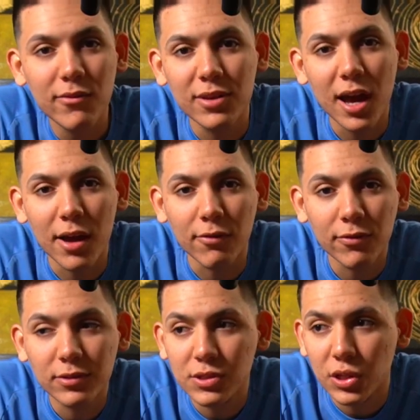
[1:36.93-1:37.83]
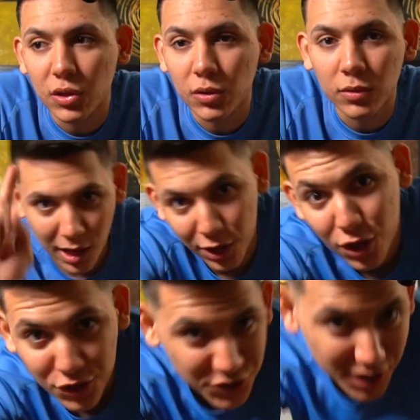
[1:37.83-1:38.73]
a knife. So
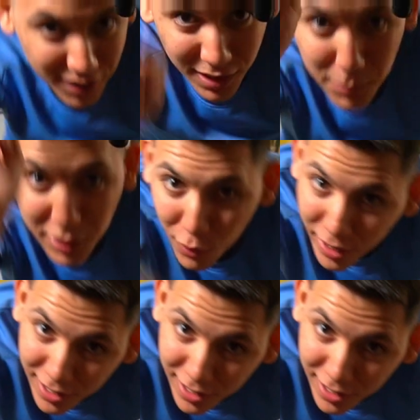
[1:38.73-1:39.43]
another second, let me go get a